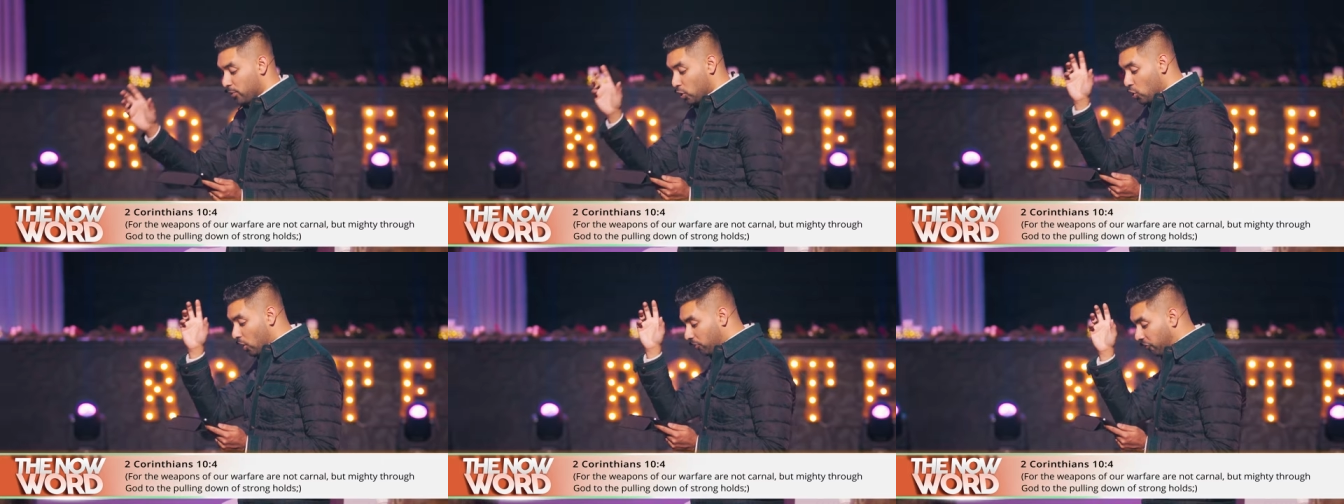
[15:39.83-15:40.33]

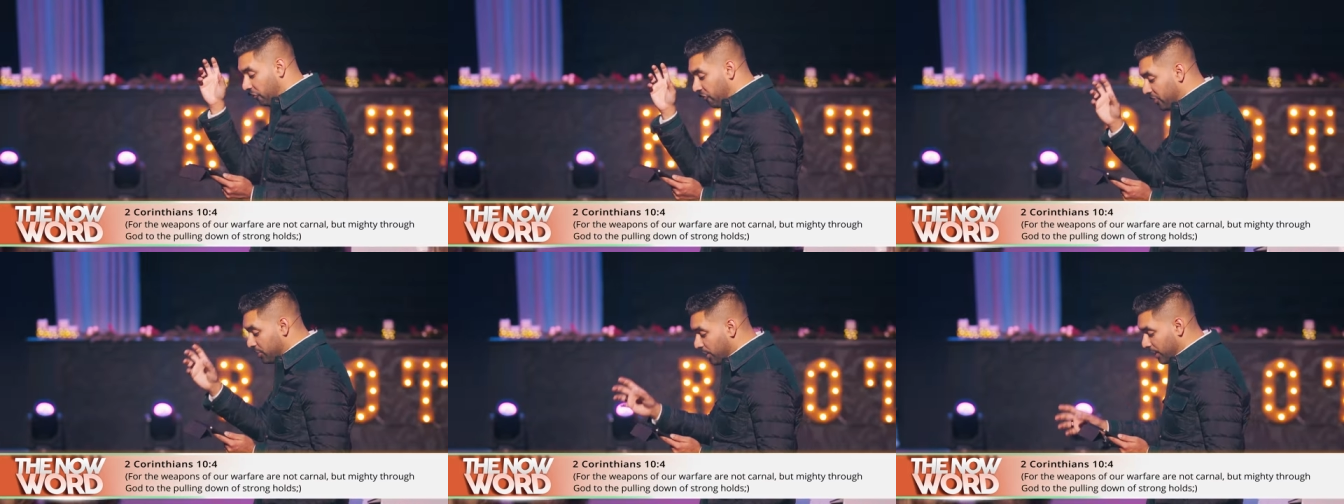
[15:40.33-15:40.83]
Not
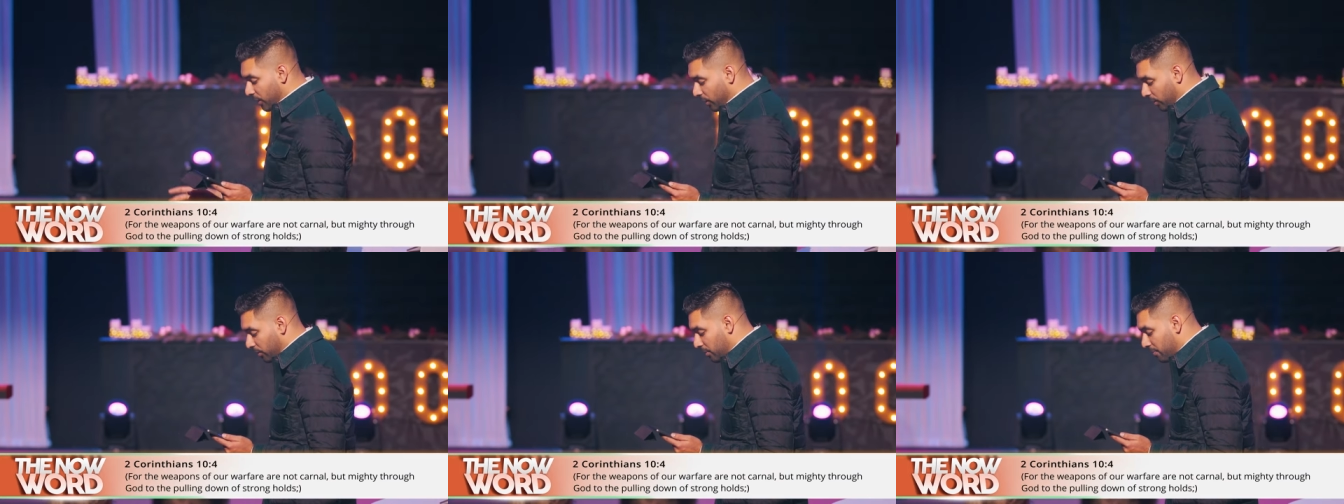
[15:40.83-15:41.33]

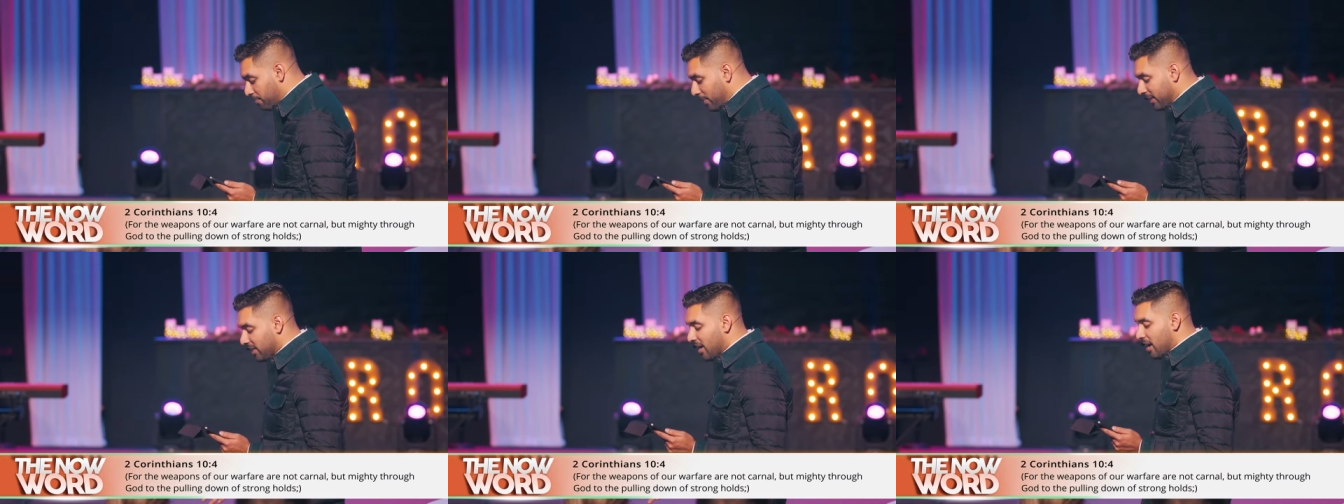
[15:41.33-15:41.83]
physical,
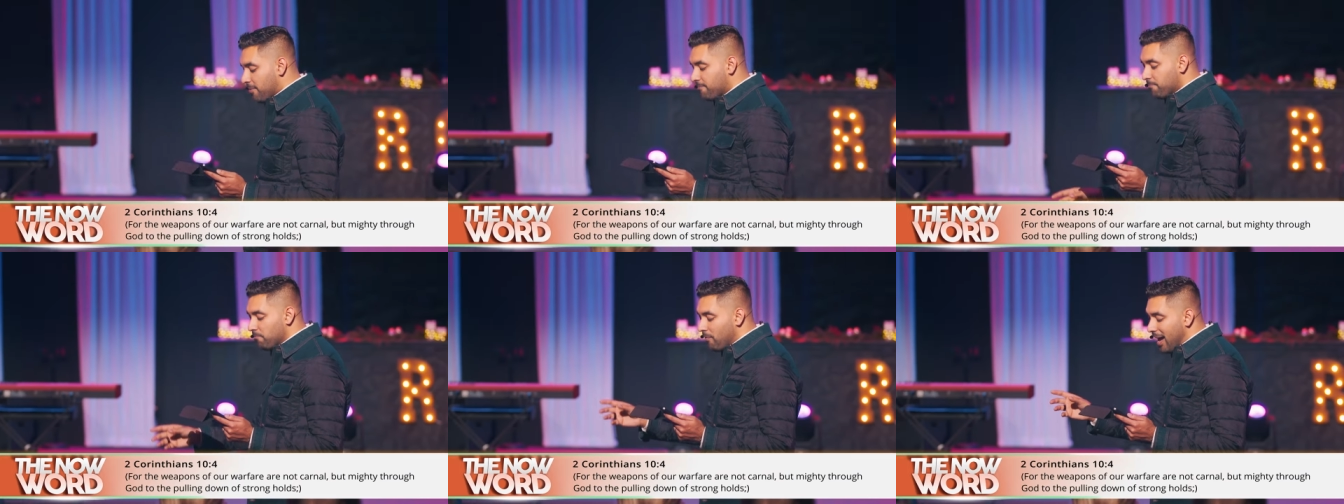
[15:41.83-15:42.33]
but
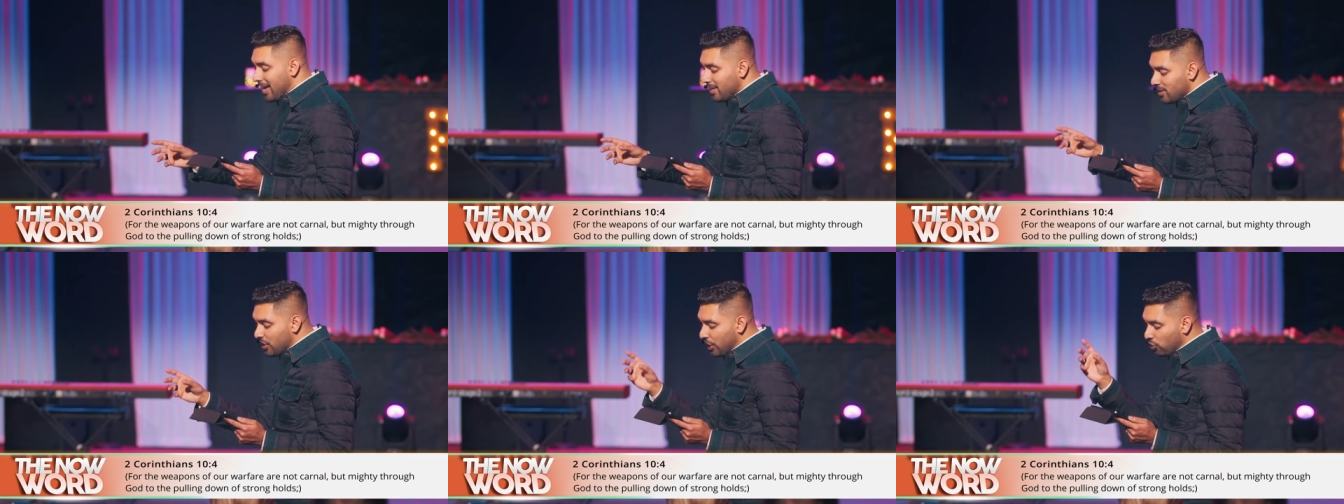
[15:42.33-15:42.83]

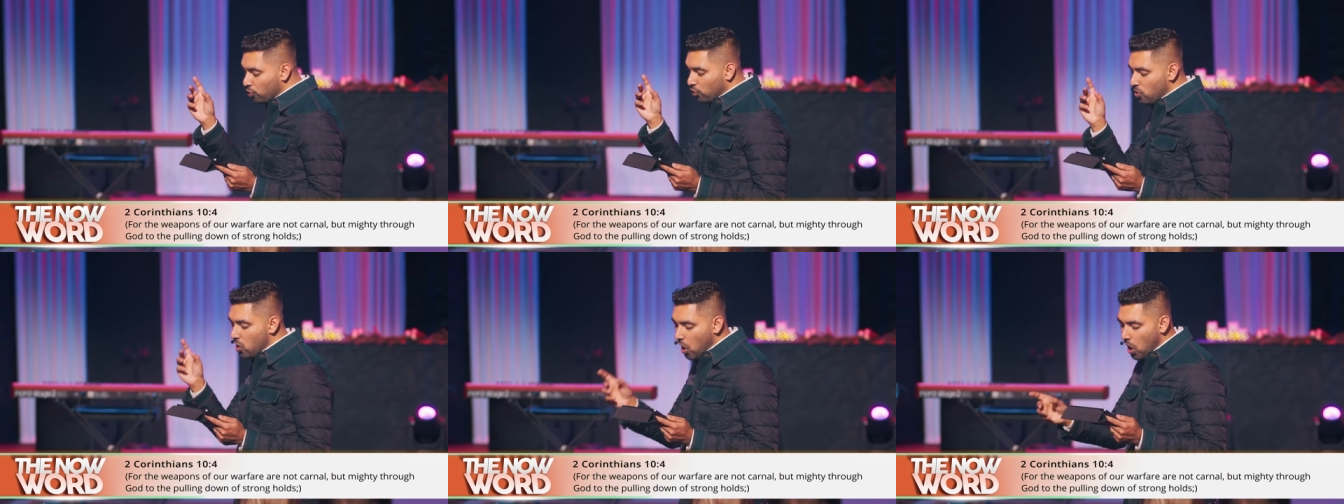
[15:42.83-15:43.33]
mighty
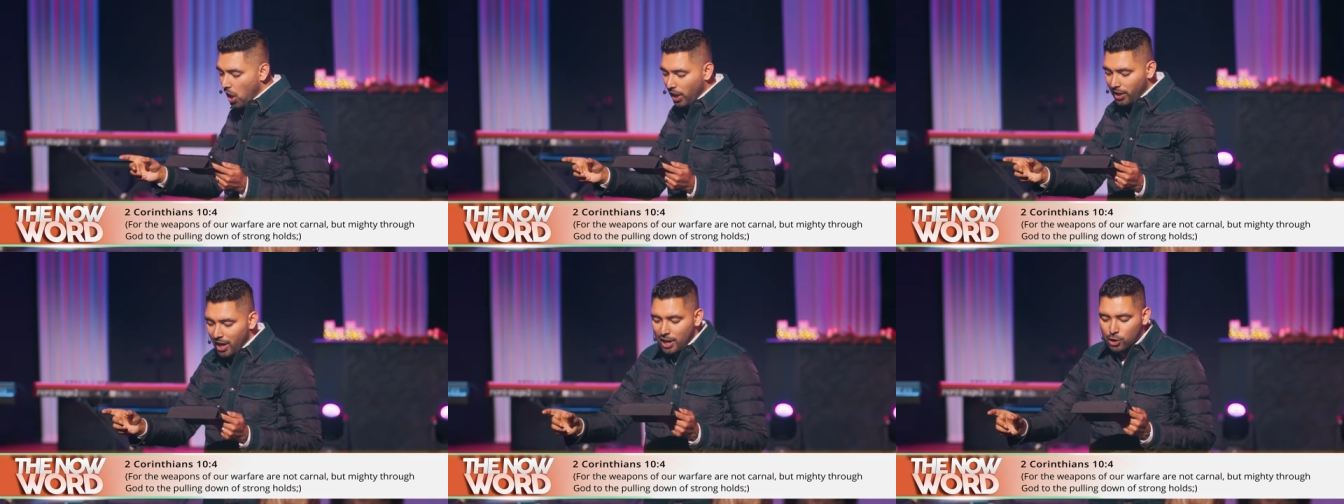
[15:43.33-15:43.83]
through
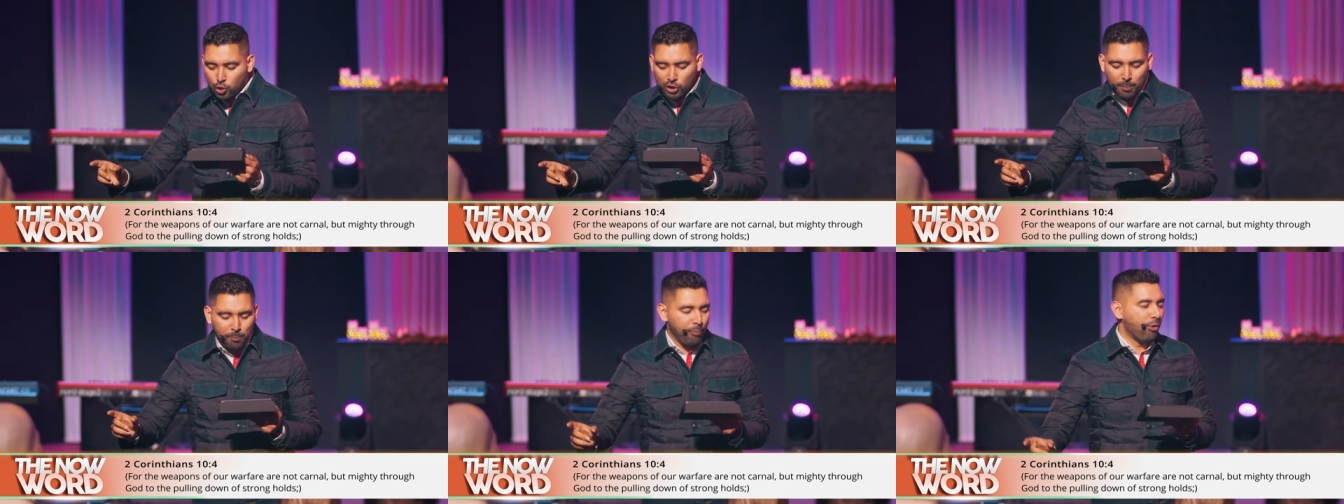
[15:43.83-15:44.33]
God to the
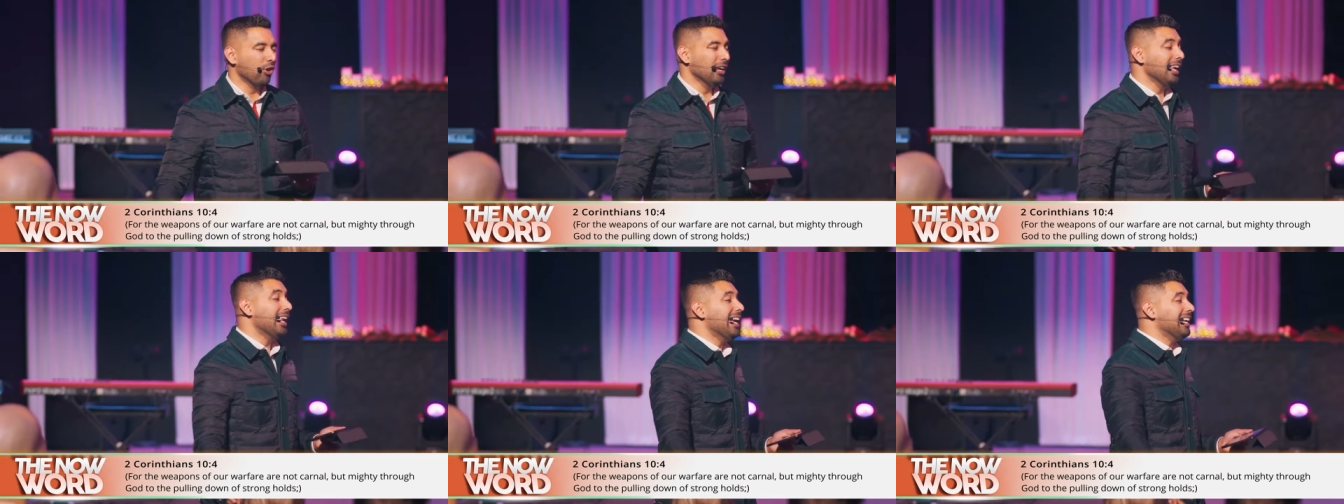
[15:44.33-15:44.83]

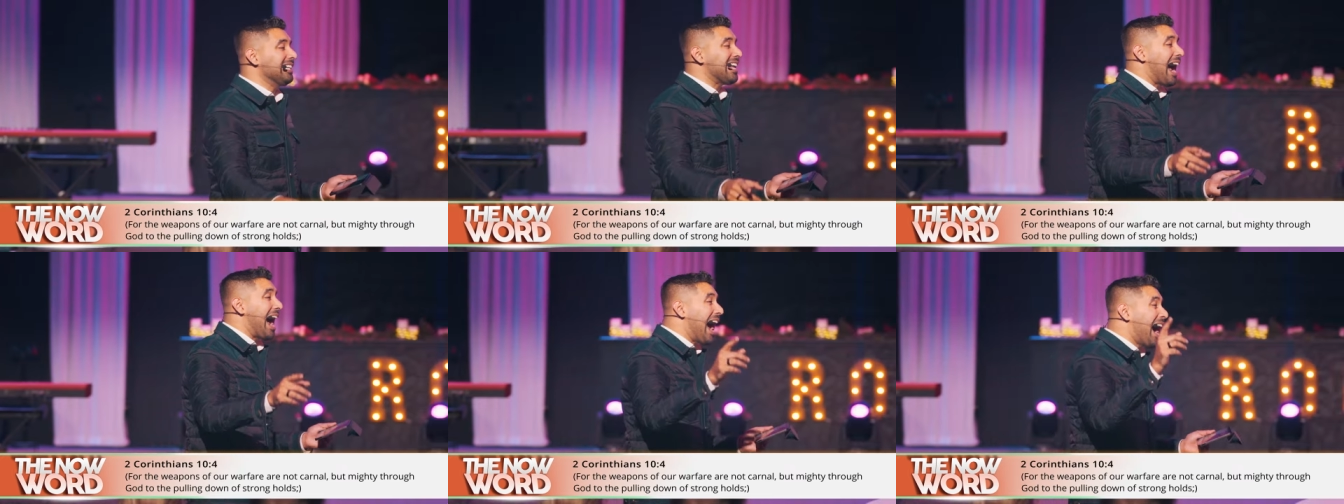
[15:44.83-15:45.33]
pulling
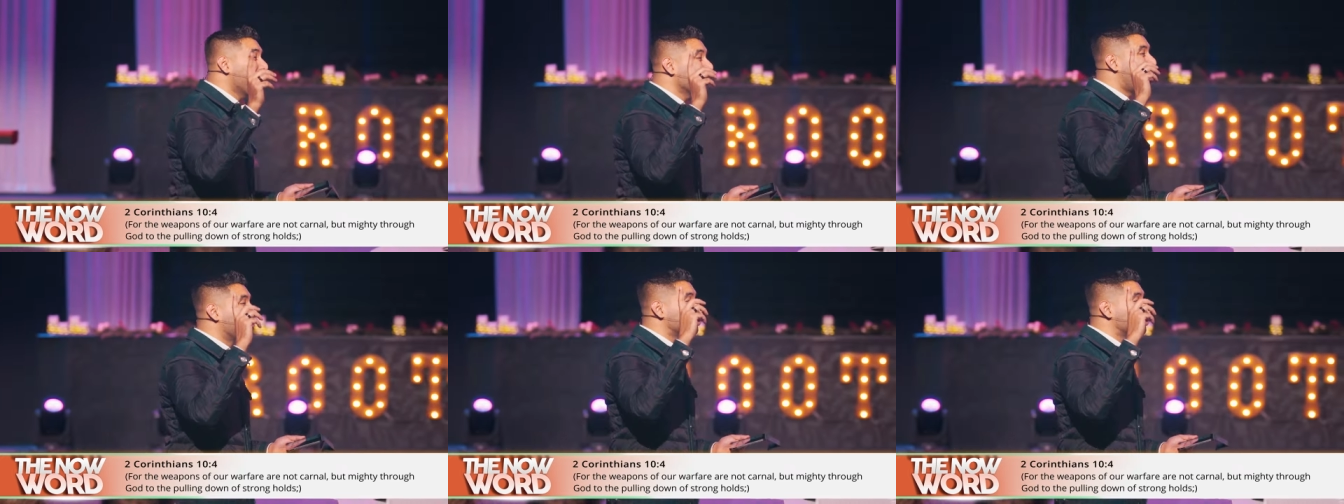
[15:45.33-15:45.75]
down of